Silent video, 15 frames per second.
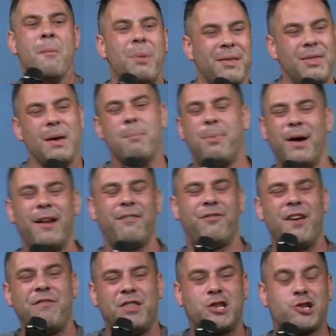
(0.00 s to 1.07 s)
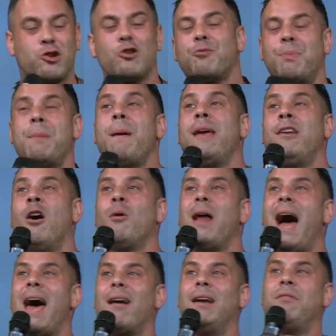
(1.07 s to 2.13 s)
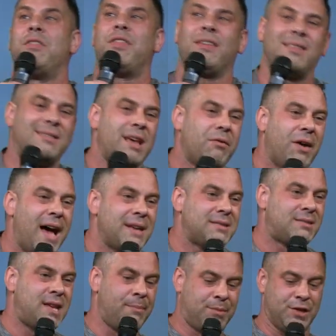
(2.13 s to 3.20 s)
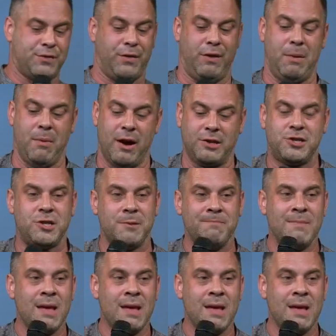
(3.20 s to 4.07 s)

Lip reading: But if the truth be made known, I don't even think the devil has to tempt us very much.